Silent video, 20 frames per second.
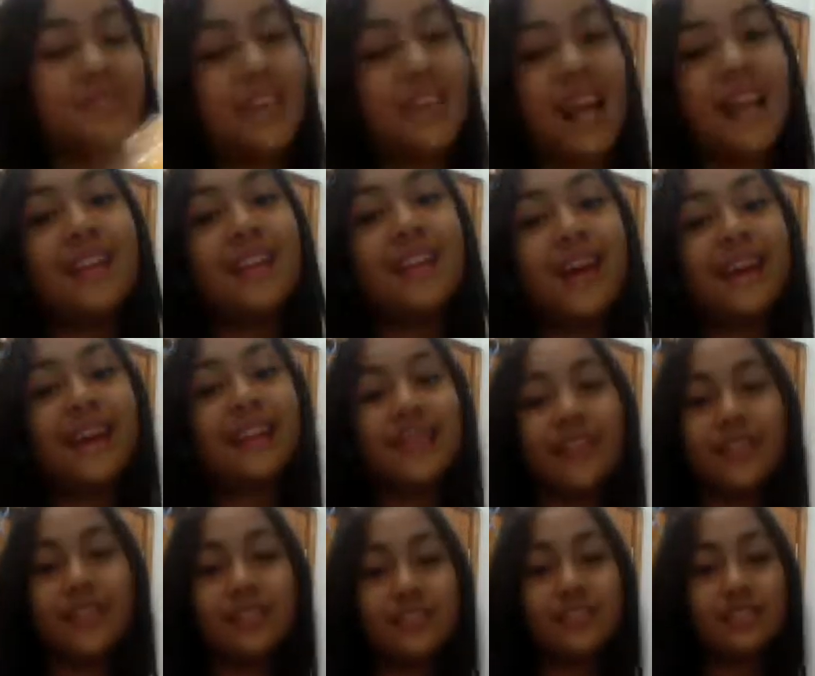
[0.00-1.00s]
I like
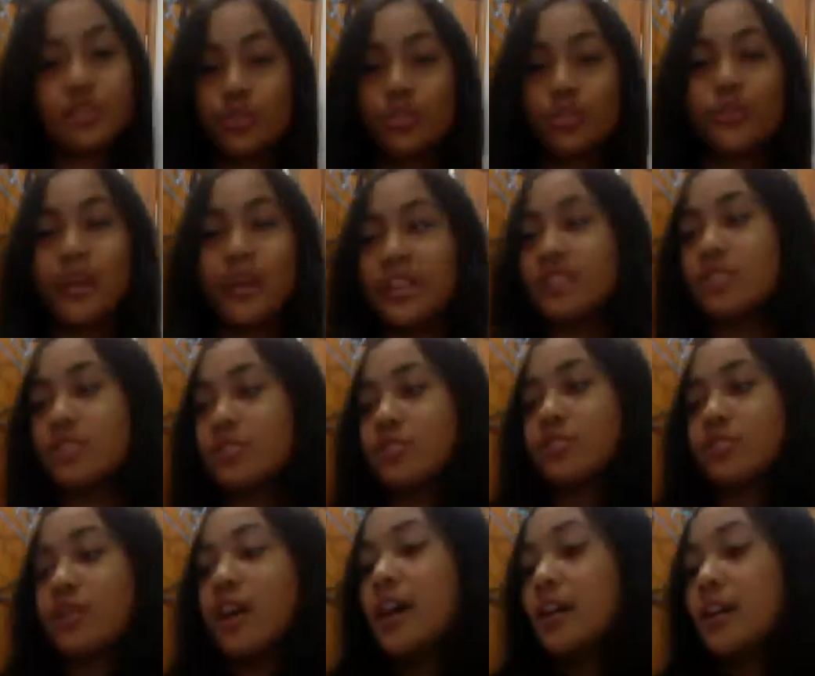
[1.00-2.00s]
it so much.
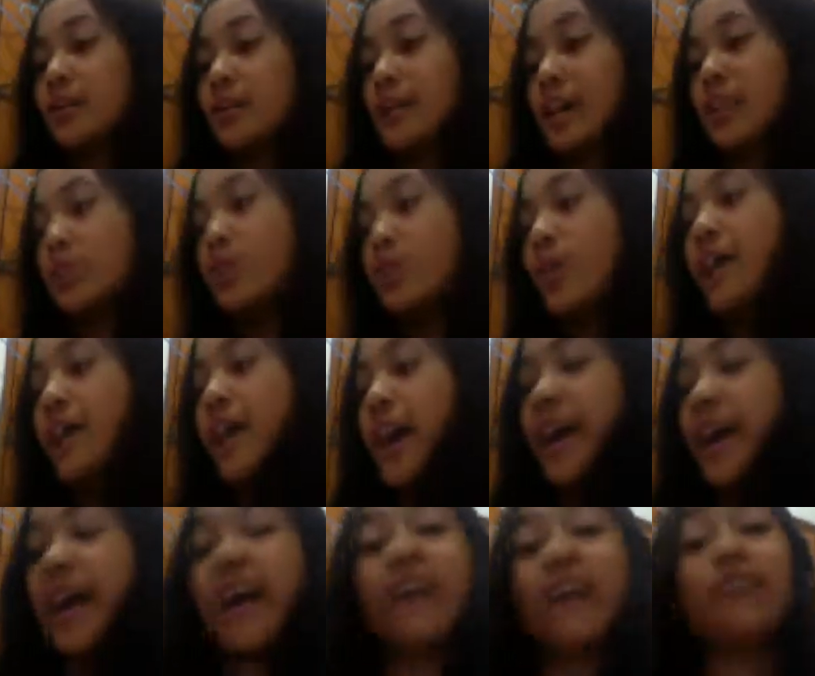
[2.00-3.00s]
That's why I
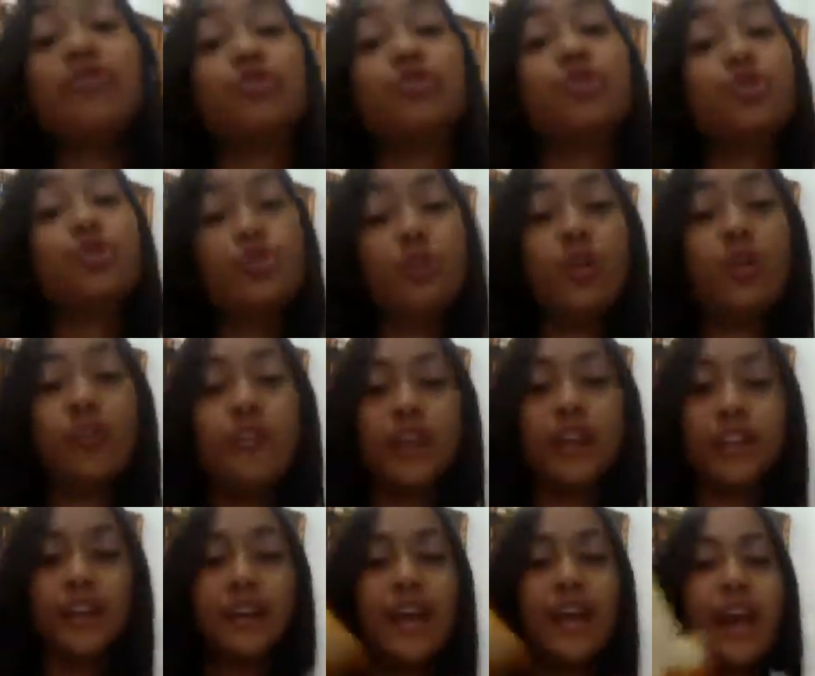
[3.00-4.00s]
have 2 of
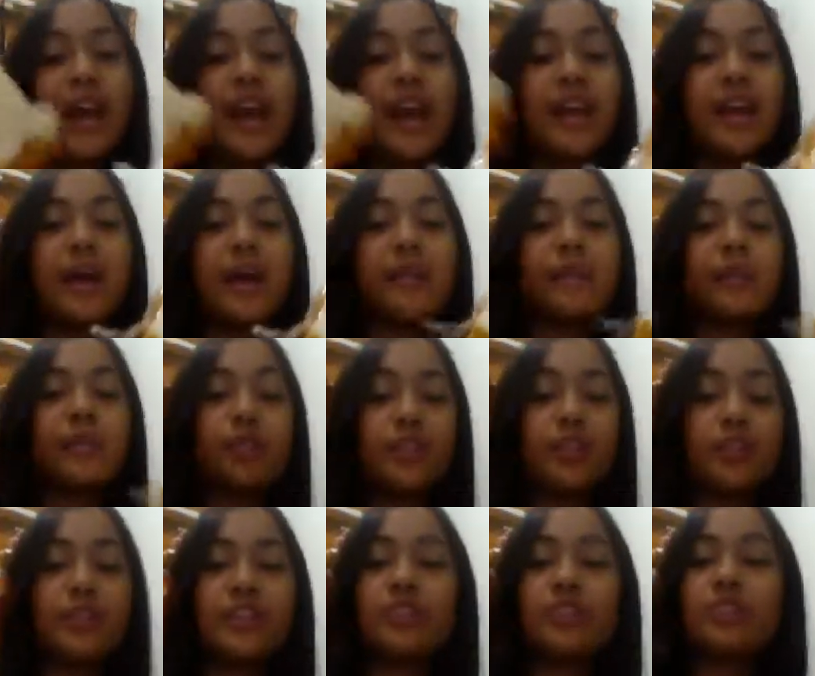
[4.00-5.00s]
it. And I'm
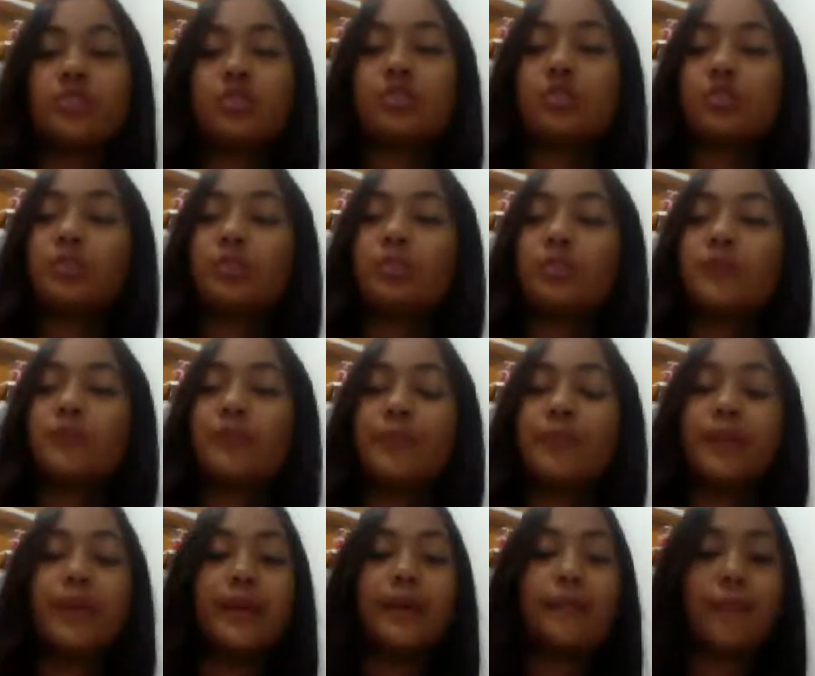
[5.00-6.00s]
going to
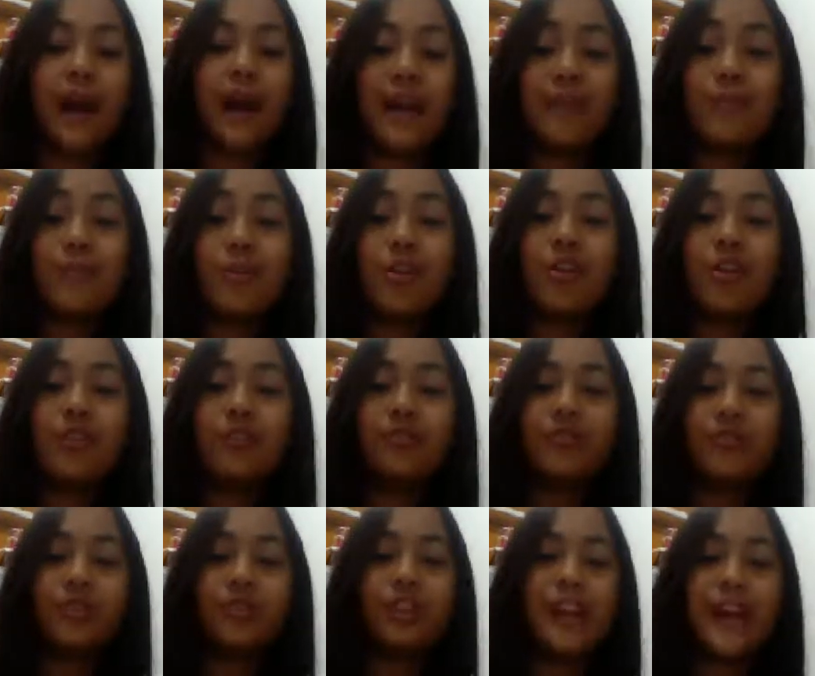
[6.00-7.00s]
buy more
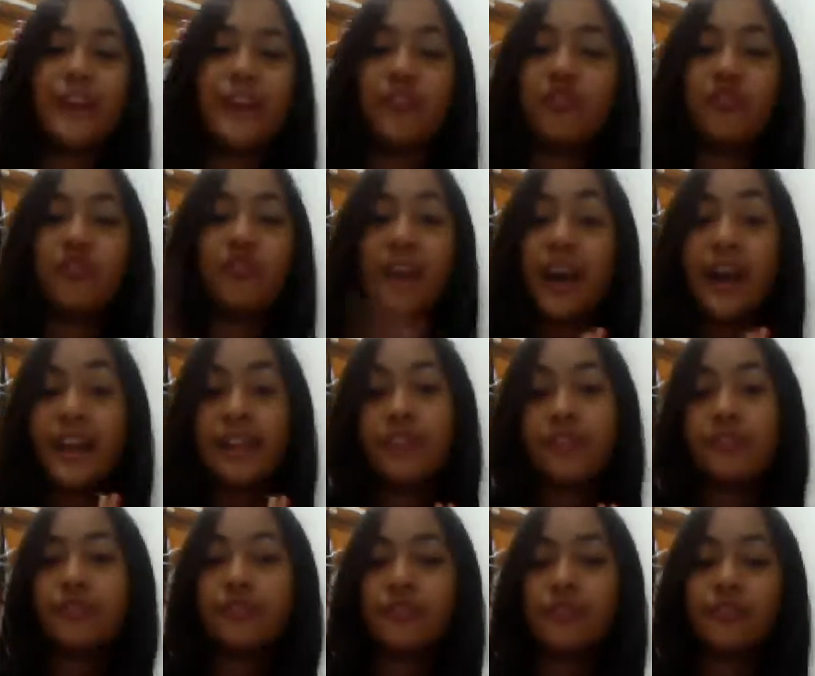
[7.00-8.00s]
for like
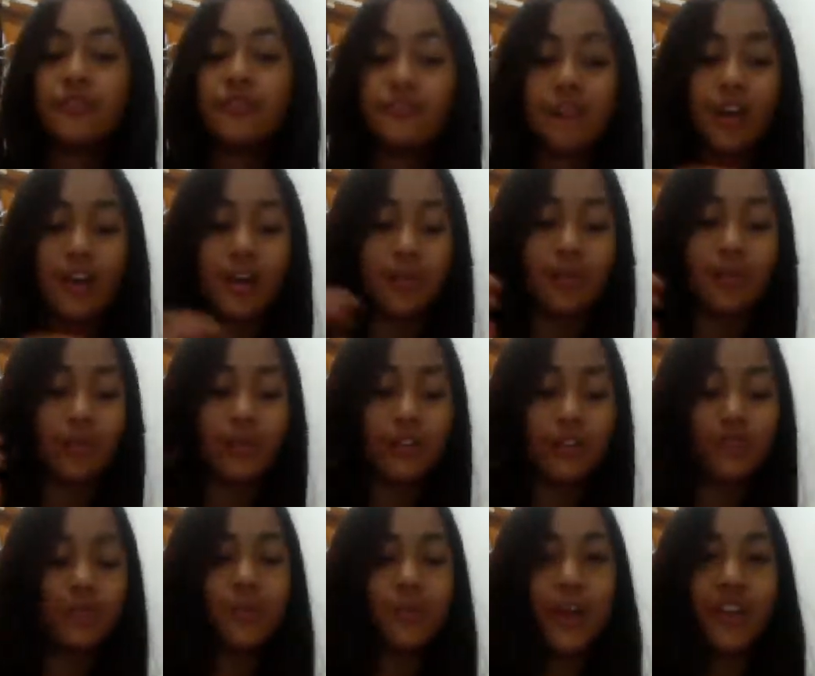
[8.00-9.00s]
5. I'm
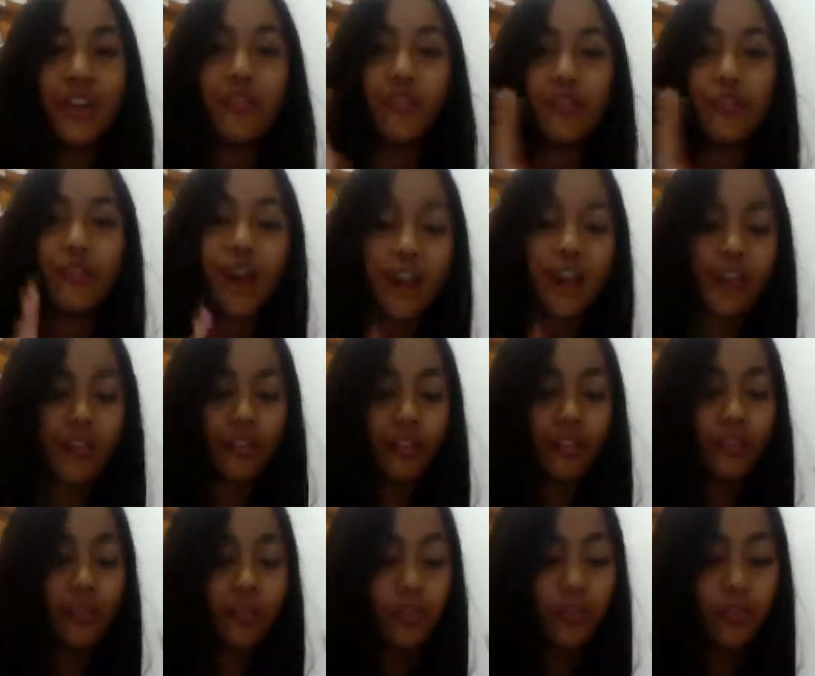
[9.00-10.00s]
going to buy 5.
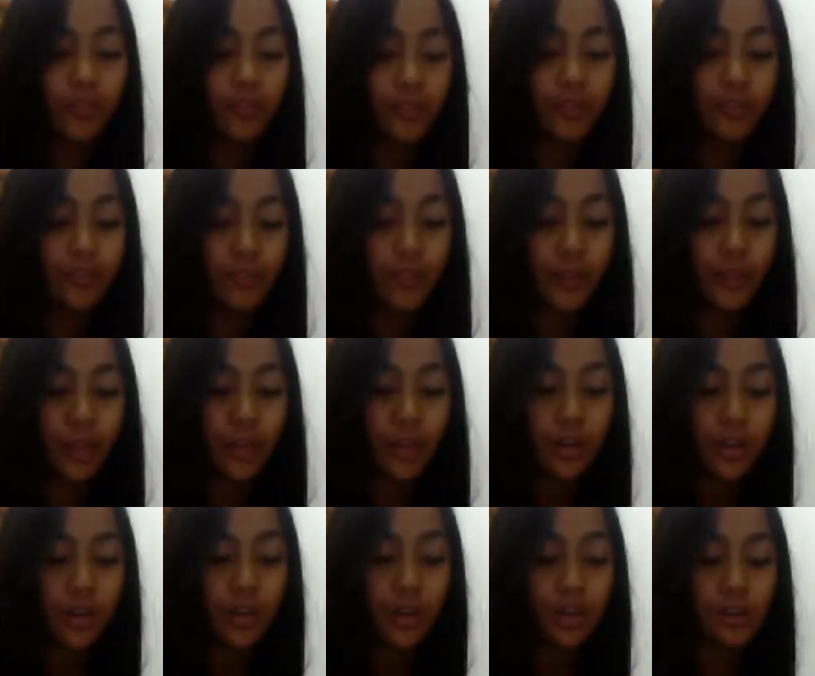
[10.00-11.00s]

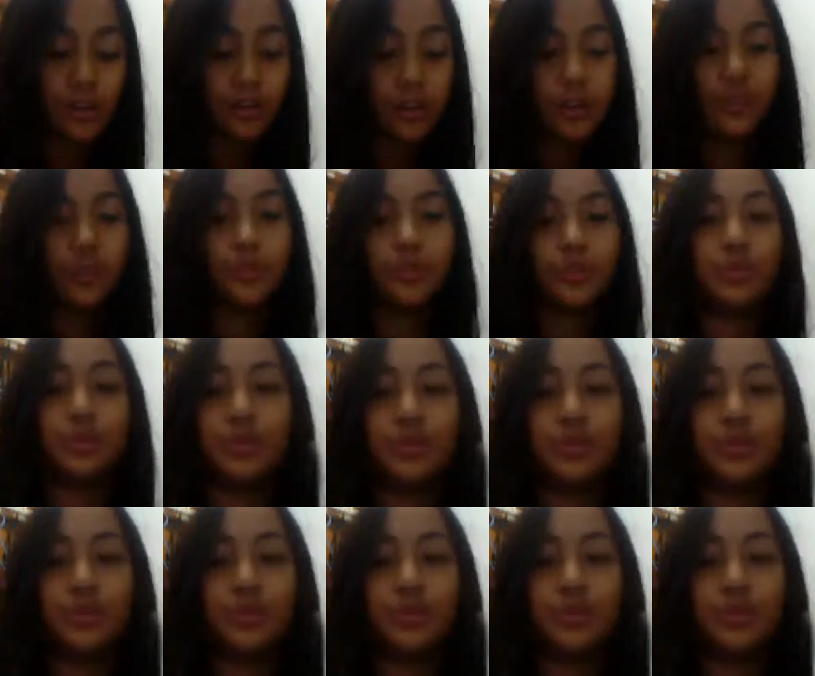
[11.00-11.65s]
So,